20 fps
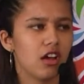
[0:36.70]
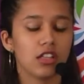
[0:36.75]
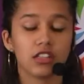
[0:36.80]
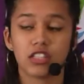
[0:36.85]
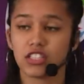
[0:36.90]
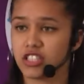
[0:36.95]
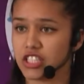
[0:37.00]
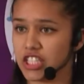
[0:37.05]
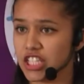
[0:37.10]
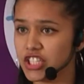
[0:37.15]

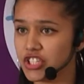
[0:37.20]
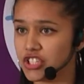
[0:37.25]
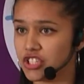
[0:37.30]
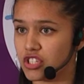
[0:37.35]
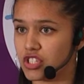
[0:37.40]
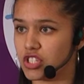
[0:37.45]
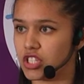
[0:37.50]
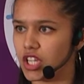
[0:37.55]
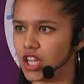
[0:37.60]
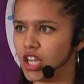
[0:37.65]
The
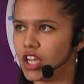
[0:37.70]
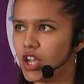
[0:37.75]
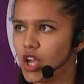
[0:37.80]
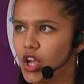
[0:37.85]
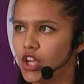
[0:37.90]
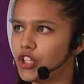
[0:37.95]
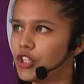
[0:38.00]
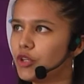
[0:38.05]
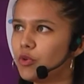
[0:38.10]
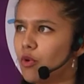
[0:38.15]
teachers say,
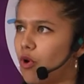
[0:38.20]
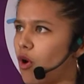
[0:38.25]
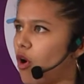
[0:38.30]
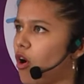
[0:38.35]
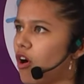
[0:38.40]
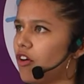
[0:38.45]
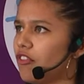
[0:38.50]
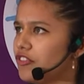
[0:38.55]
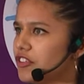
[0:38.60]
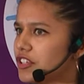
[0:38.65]
you
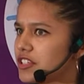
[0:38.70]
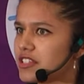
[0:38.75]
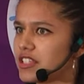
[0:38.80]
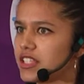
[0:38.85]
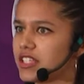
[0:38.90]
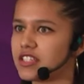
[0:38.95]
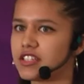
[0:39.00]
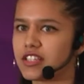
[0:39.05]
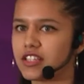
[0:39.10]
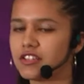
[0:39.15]

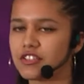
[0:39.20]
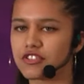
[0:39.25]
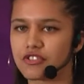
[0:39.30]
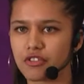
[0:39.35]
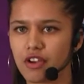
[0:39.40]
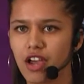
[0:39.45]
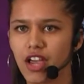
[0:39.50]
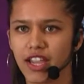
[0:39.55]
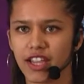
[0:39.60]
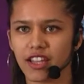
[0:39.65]
obviously didn't
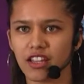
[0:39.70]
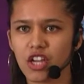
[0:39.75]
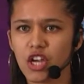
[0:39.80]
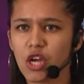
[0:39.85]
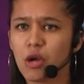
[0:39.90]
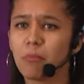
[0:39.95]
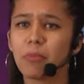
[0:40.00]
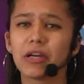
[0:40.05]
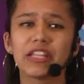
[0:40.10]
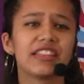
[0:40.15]
try,
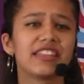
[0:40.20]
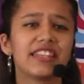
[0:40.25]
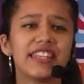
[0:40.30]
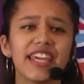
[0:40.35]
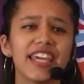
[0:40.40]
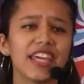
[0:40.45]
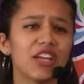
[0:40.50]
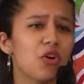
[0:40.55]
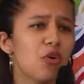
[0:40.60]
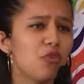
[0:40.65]
but
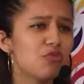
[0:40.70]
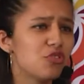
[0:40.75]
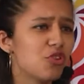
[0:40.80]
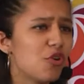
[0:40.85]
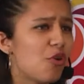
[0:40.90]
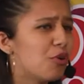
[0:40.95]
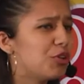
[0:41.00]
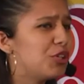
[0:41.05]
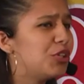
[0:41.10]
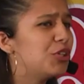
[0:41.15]
they don't
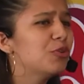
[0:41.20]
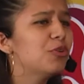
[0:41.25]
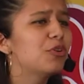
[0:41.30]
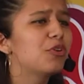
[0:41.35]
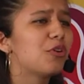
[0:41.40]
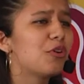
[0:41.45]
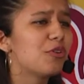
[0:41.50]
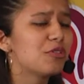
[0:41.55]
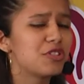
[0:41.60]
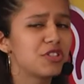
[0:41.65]
know you
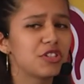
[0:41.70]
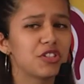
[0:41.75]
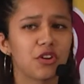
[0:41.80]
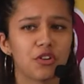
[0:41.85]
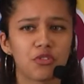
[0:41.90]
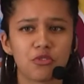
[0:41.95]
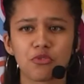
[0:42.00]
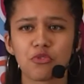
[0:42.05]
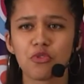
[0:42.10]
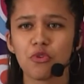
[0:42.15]
go to your
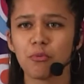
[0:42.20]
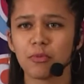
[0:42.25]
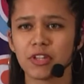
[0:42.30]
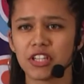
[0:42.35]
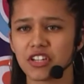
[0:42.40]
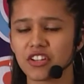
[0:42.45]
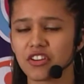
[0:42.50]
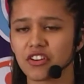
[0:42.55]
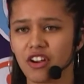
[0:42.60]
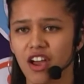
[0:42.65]
room
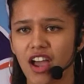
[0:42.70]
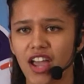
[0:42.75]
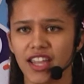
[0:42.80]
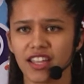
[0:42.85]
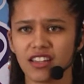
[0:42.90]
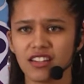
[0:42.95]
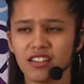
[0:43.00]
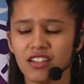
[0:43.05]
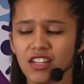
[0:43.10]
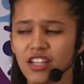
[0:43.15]
and
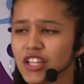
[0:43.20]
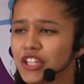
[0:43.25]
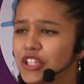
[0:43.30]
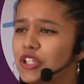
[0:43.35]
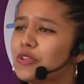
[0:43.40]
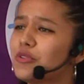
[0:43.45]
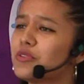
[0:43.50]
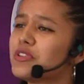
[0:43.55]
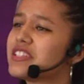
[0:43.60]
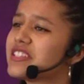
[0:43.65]
cry.
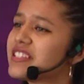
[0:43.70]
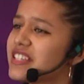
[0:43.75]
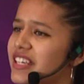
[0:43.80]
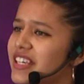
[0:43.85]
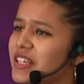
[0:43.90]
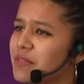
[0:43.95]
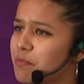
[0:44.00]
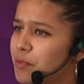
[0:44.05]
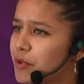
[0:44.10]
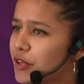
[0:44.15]
You
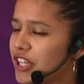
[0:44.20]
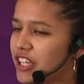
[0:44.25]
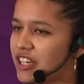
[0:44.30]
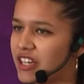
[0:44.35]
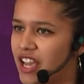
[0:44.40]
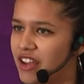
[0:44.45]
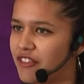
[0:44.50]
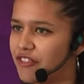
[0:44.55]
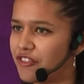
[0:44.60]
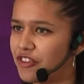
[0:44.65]
did put in
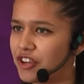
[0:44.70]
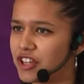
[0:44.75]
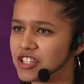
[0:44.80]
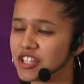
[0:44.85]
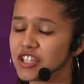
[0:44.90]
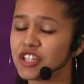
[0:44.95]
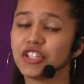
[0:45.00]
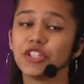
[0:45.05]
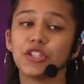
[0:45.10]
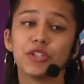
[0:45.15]
effort,
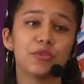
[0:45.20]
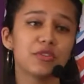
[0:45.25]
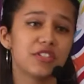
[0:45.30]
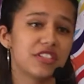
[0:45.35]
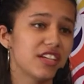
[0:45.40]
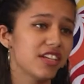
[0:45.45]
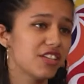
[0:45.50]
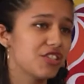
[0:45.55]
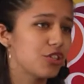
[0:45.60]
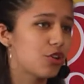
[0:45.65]
you
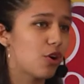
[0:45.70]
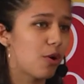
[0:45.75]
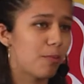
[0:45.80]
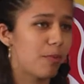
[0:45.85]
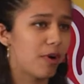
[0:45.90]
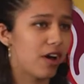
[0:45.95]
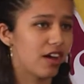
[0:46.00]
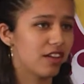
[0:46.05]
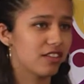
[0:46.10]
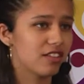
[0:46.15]
did your
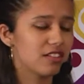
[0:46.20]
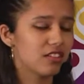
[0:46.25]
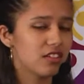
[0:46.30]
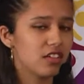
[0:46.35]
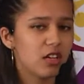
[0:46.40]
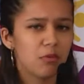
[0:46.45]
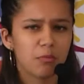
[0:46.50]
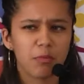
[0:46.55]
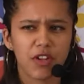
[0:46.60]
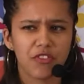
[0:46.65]
part,
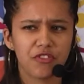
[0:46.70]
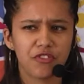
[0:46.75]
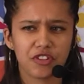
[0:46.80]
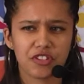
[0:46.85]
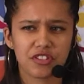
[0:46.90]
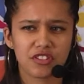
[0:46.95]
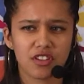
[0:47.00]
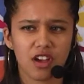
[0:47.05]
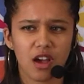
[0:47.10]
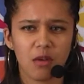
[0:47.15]
but for
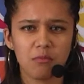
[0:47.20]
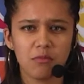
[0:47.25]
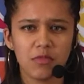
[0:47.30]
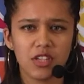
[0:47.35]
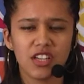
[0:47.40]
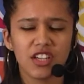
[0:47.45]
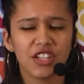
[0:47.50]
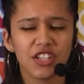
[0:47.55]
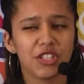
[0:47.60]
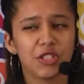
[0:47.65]
some,
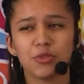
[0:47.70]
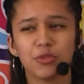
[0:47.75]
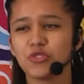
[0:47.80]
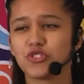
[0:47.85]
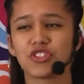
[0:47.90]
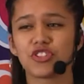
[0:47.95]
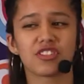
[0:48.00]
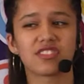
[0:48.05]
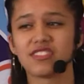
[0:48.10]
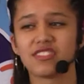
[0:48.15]
you
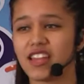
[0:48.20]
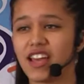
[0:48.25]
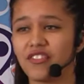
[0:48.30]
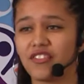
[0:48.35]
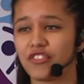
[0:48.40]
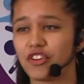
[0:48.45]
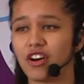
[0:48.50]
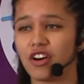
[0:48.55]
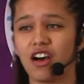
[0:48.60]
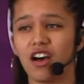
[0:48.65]
just
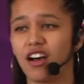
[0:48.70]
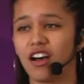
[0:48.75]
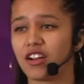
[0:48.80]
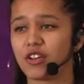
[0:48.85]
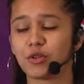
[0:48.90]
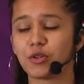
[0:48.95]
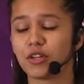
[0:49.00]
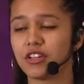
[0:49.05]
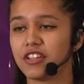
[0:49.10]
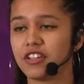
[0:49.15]
never are
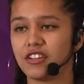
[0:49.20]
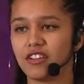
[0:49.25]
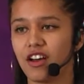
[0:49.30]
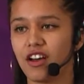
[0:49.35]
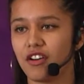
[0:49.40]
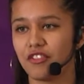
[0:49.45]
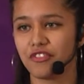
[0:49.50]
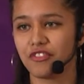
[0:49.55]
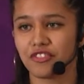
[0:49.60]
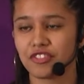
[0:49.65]
good
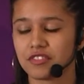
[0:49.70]
enough.